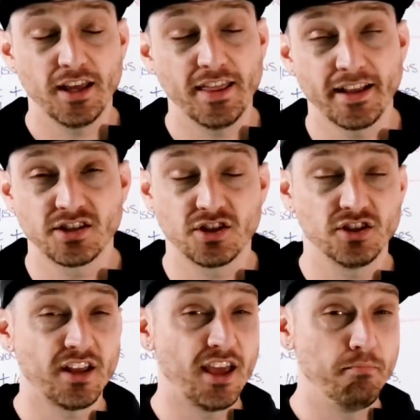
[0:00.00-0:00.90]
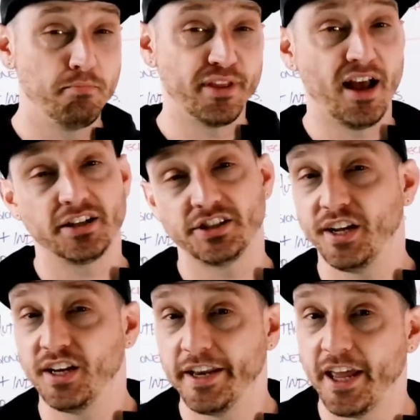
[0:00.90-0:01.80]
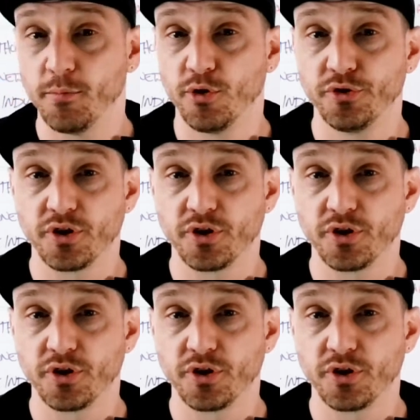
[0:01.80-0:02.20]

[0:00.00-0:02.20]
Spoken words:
That's just a blockchain-enabled